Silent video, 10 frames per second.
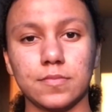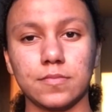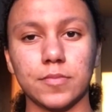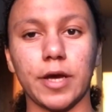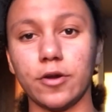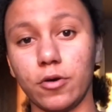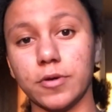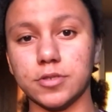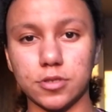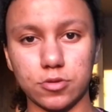I know it
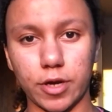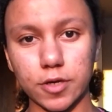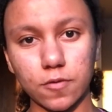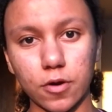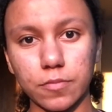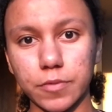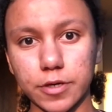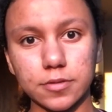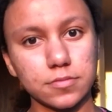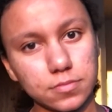wasn't a direct quote, but
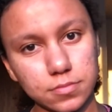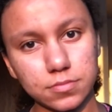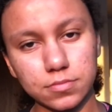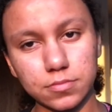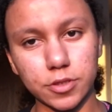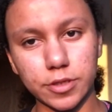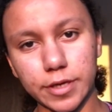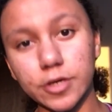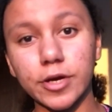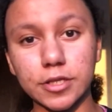you
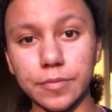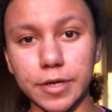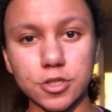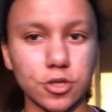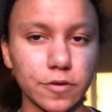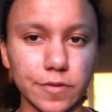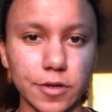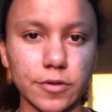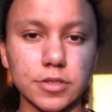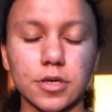get the picture if you know
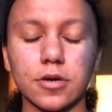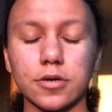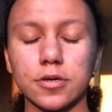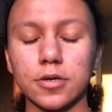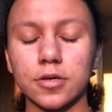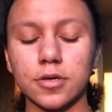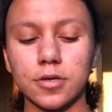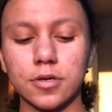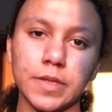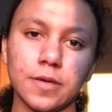the song.
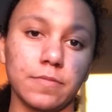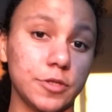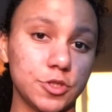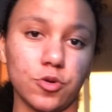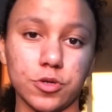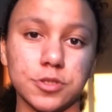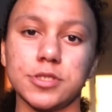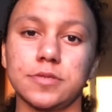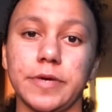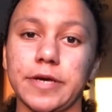But source doesn't
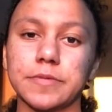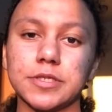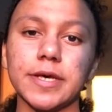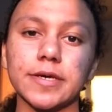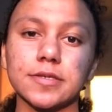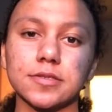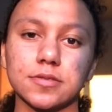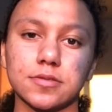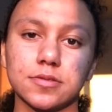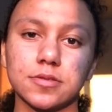make mistakes.
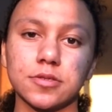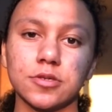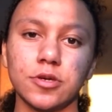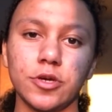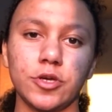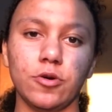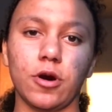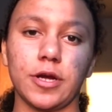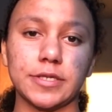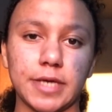You are
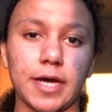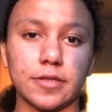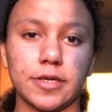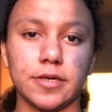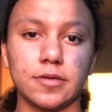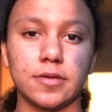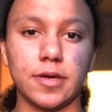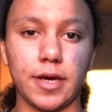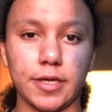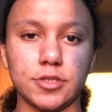exactly
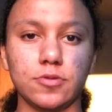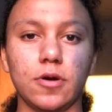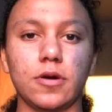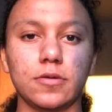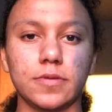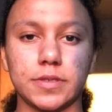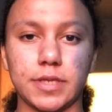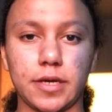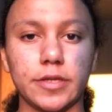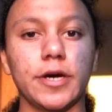as you are,
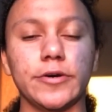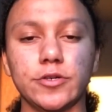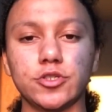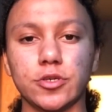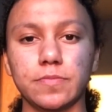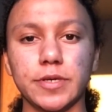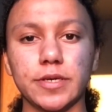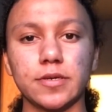exactly how you should be.